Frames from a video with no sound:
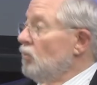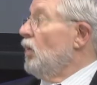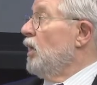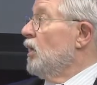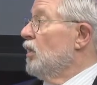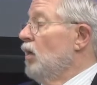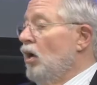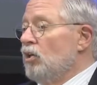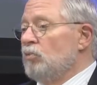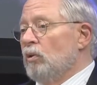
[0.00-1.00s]
Right, in the
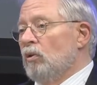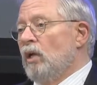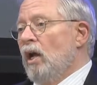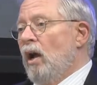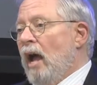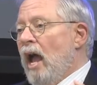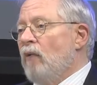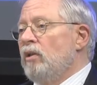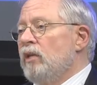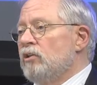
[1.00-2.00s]
hospital.
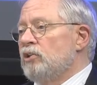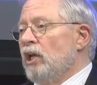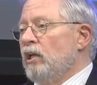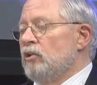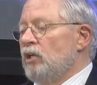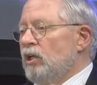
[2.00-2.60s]
How did that change?